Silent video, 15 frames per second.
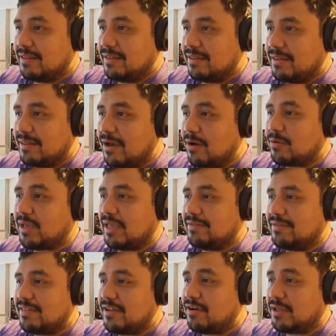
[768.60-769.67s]
Okay,
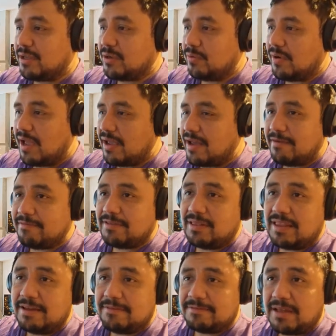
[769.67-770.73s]
there you go. I have the
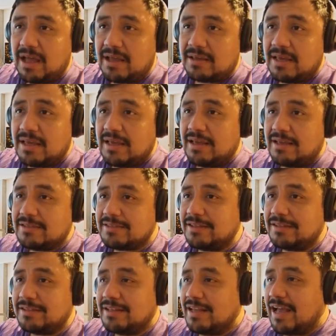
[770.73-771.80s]
left eye. Still,
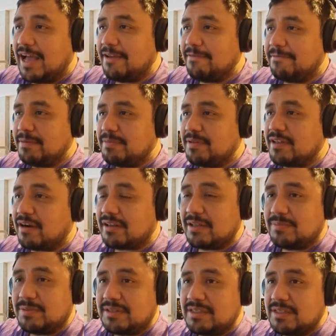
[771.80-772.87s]
I flipped target,
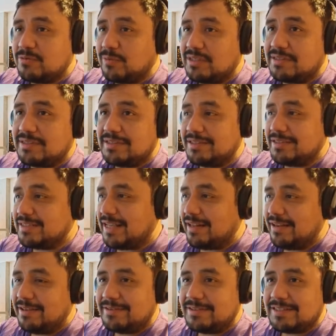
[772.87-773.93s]
but this one is still
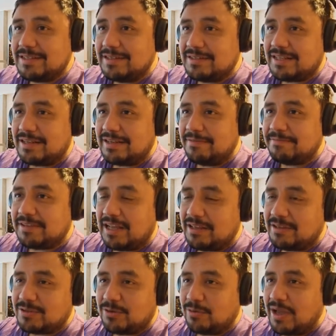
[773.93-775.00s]
a left eye.
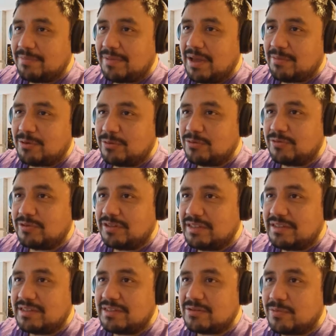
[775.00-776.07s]
So I'm going to delete
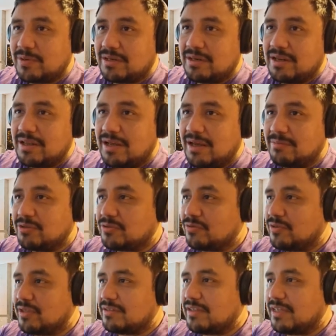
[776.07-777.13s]
this one. I'm just going to
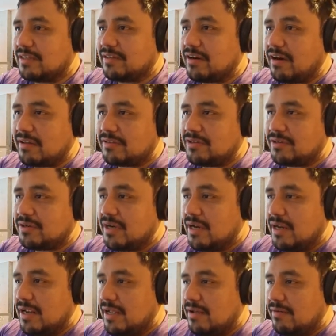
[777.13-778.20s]
take the character,
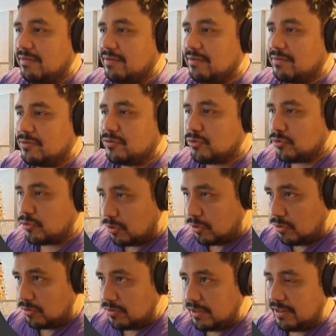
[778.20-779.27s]
turn on
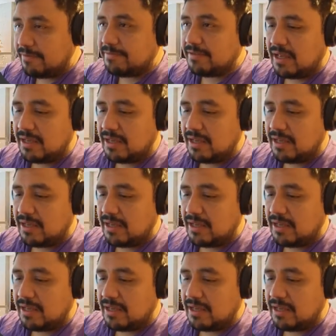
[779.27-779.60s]
the left eye,